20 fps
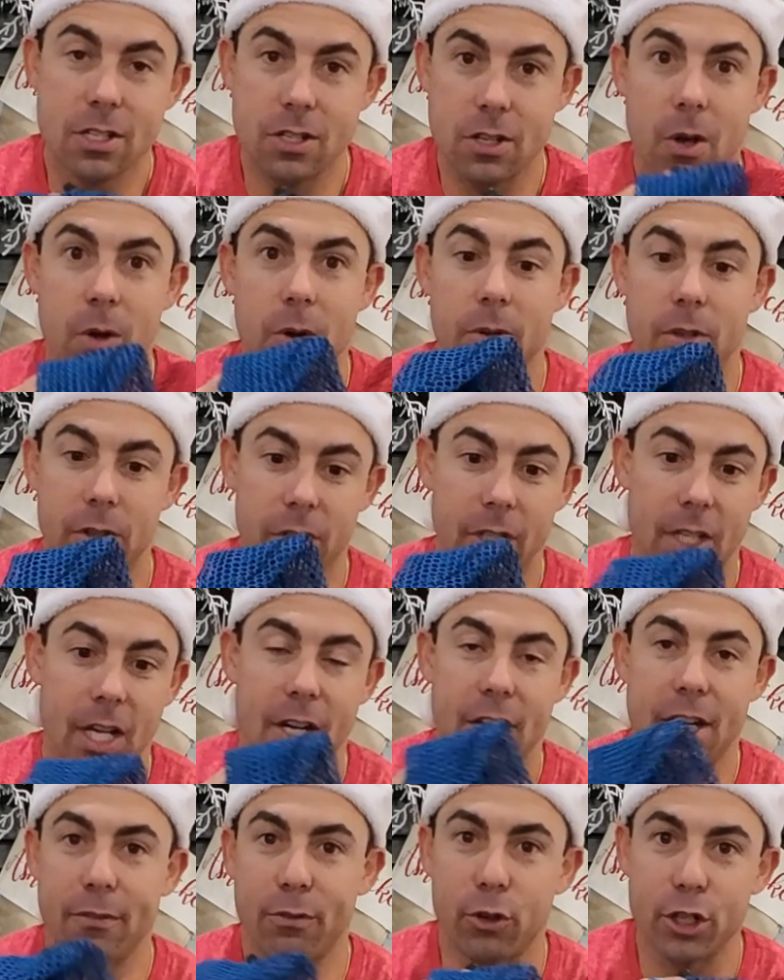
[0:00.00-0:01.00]
so you can kind
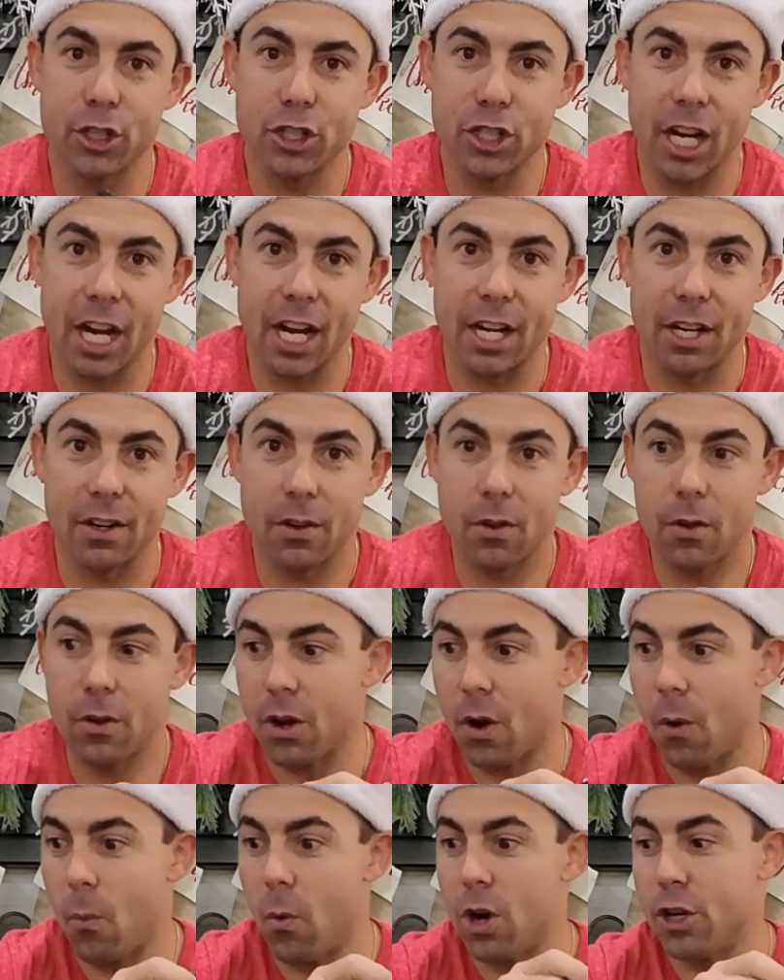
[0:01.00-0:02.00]
of differentiate,
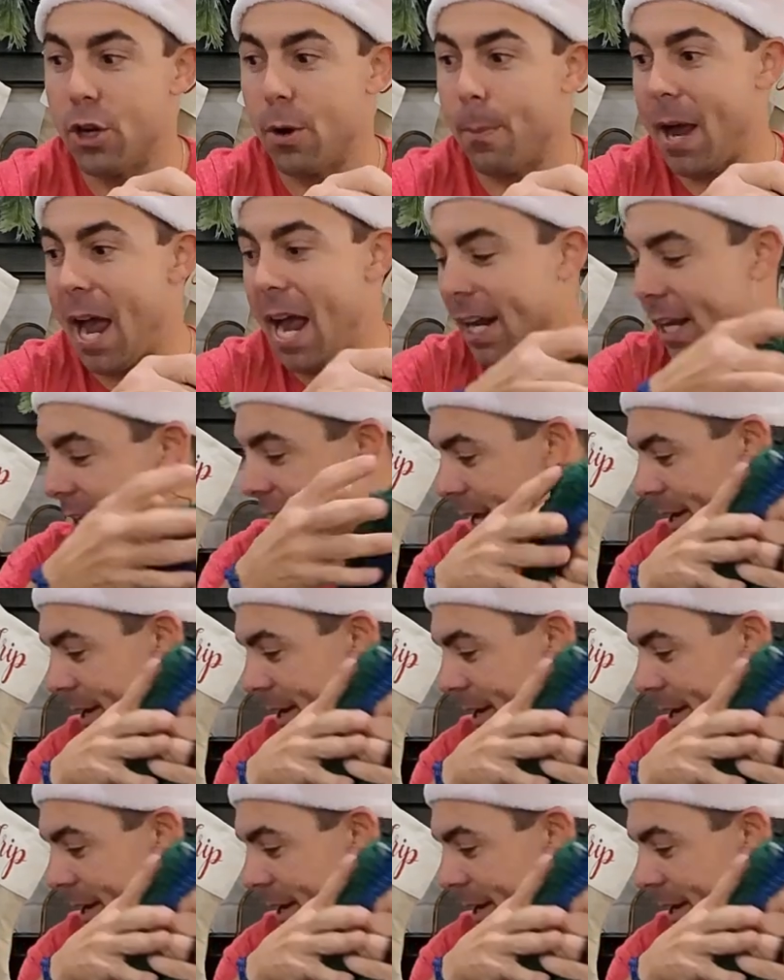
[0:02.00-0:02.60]
what you're packing